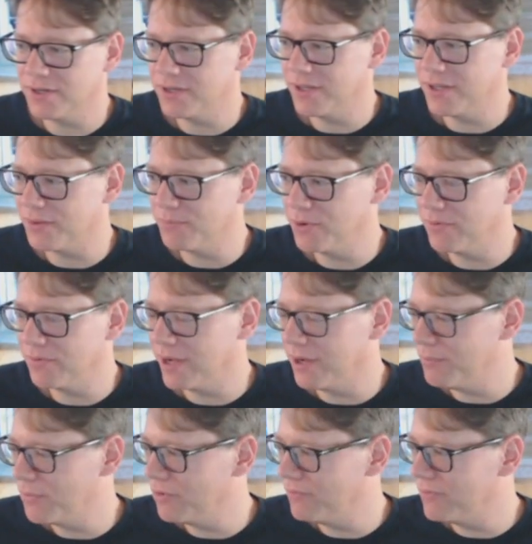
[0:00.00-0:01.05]
another mo-
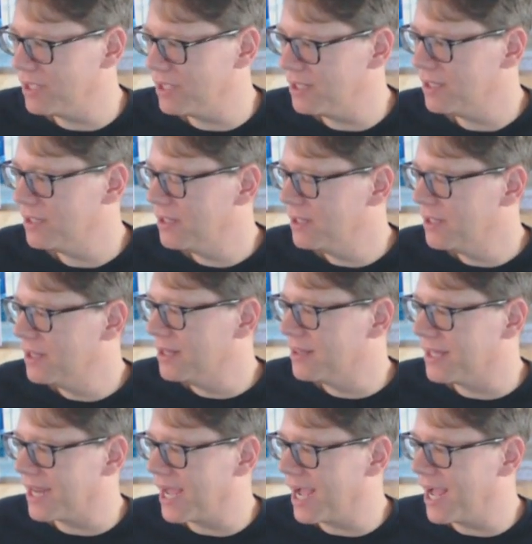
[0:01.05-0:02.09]
a movie
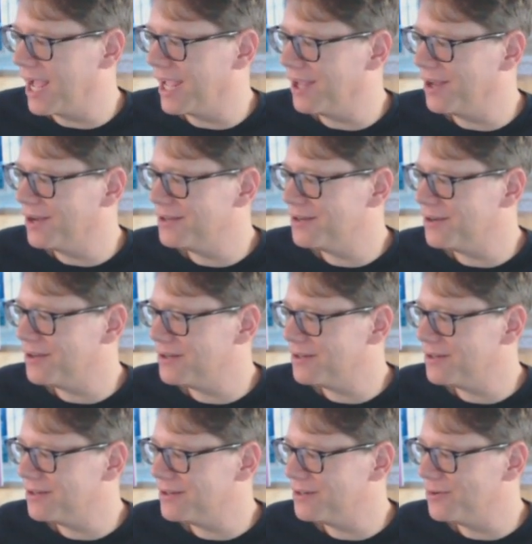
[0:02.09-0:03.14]
that I
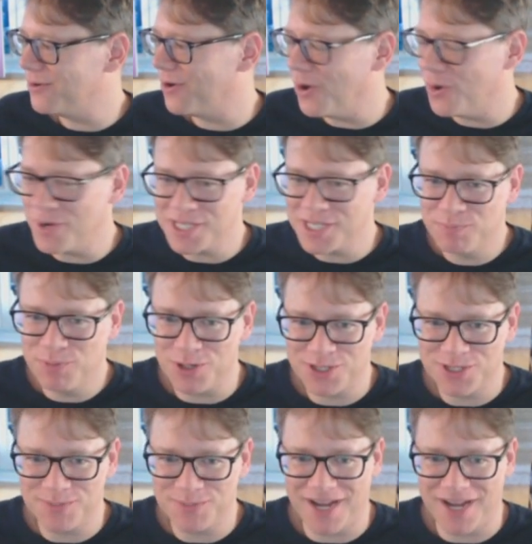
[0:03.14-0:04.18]
always
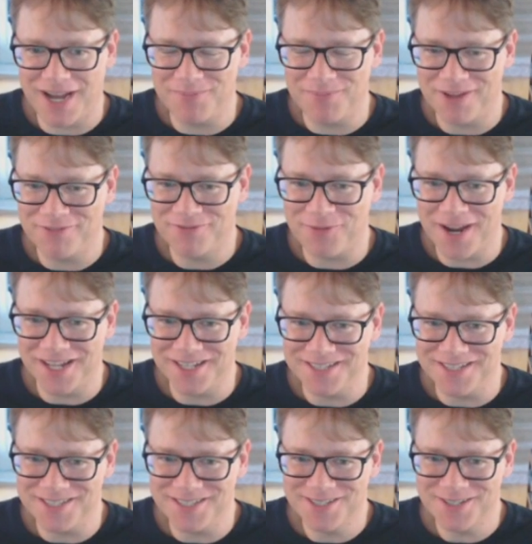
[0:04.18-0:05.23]
pushed upon my
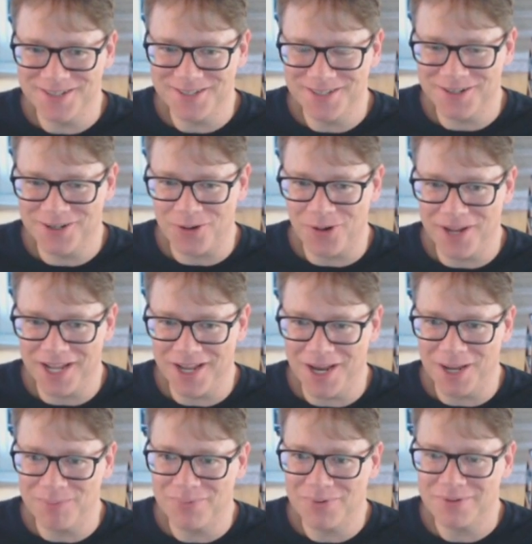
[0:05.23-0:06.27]
friends growing
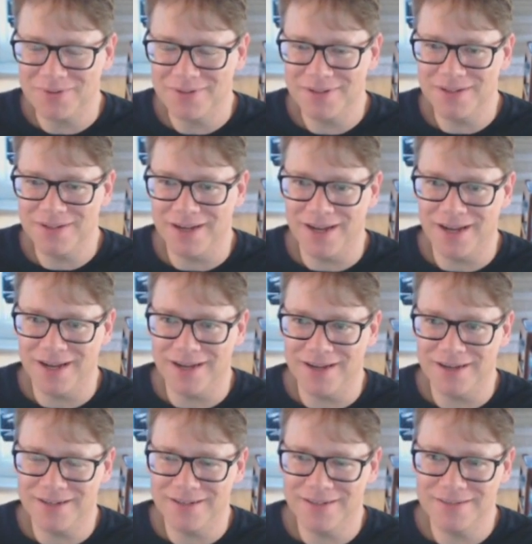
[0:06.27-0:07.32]
up uh,
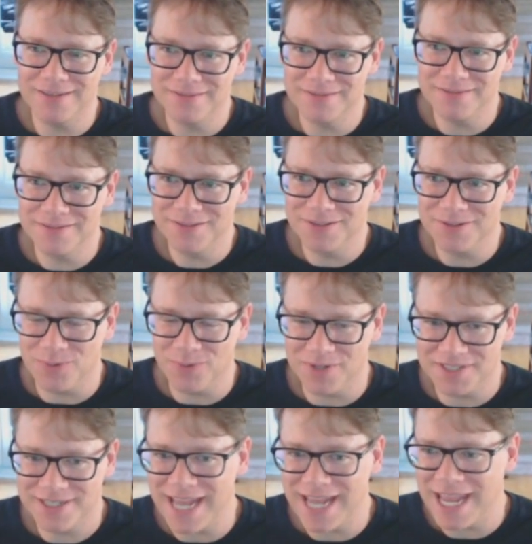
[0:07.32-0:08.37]

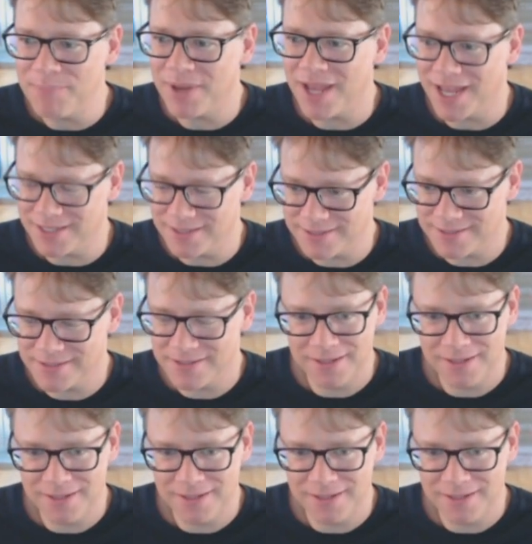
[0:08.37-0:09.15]
was Tapeheads.